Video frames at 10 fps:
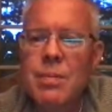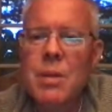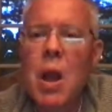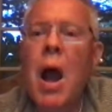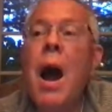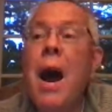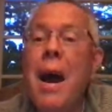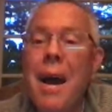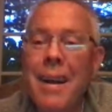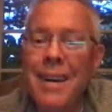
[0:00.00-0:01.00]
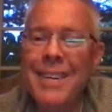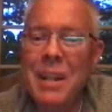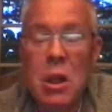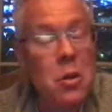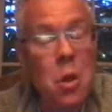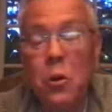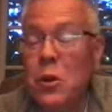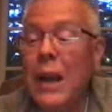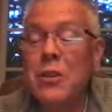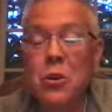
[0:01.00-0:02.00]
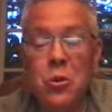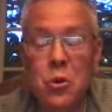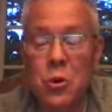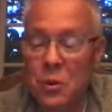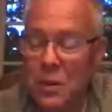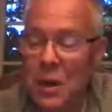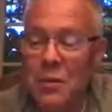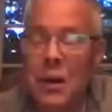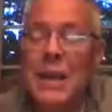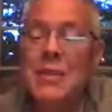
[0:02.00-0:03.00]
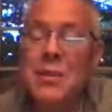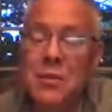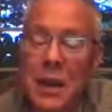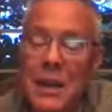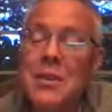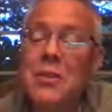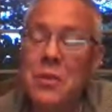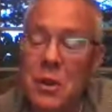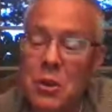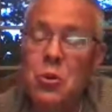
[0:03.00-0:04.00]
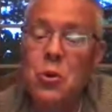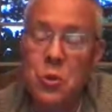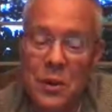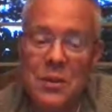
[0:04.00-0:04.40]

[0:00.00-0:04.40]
That's who I am. No, you guys are cruel. Vice is very cruel to us.